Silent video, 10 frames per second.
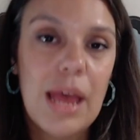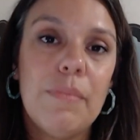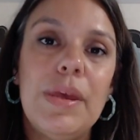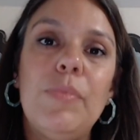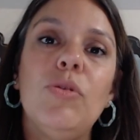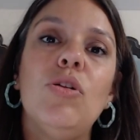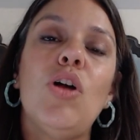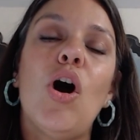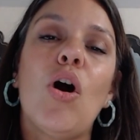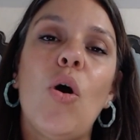People
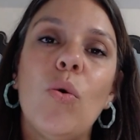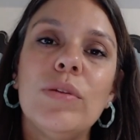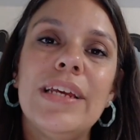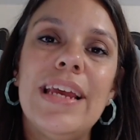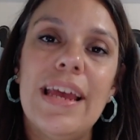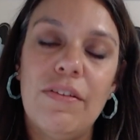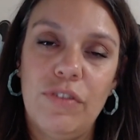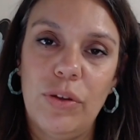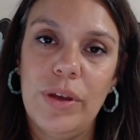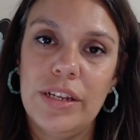are only
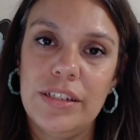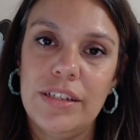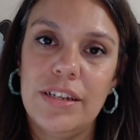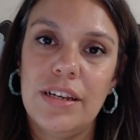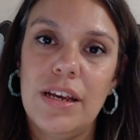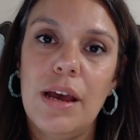influenced